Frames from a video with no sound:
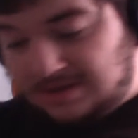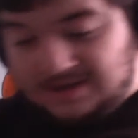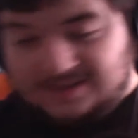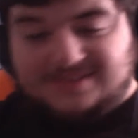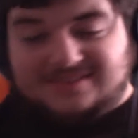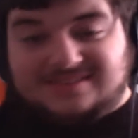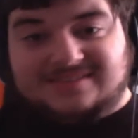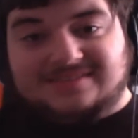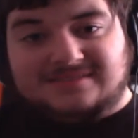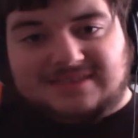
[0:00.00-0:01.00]
This
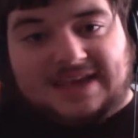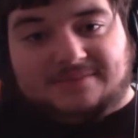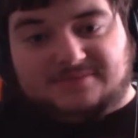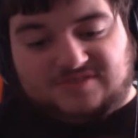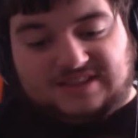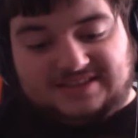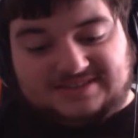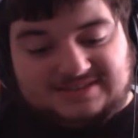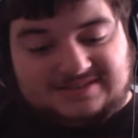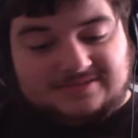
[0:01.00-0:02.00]
isn't games
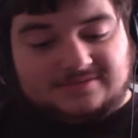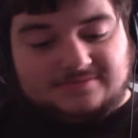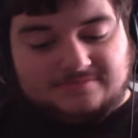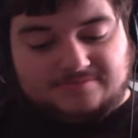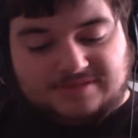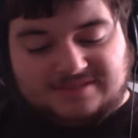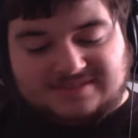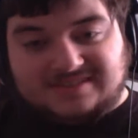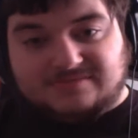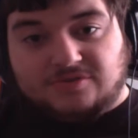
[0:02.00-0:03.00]
related, but this
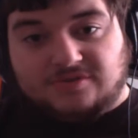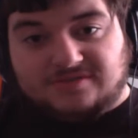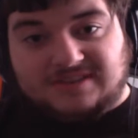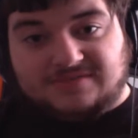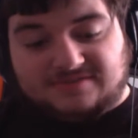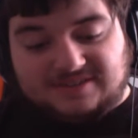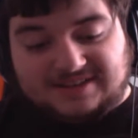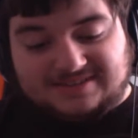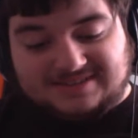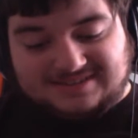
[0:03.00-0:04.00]
is TV
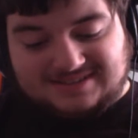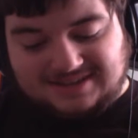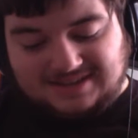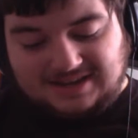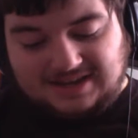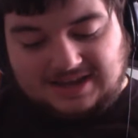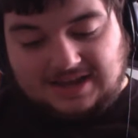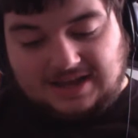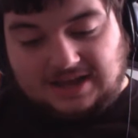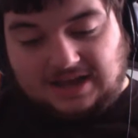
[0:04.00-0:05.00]
related.
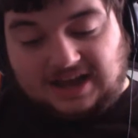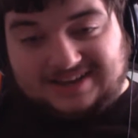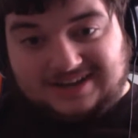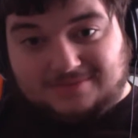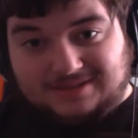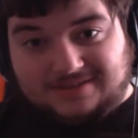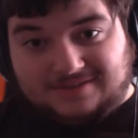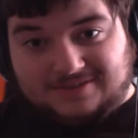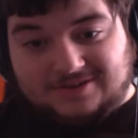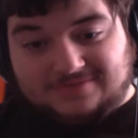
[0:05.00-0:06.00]
I can't believe I
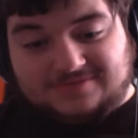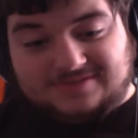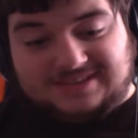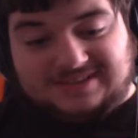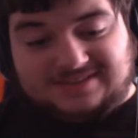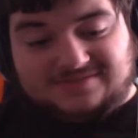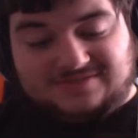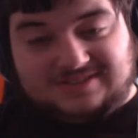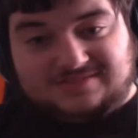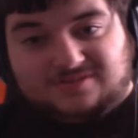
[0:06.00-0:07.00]
got it for
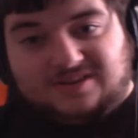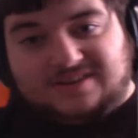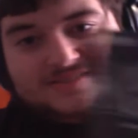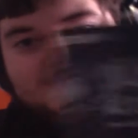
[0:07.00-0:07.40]
this price.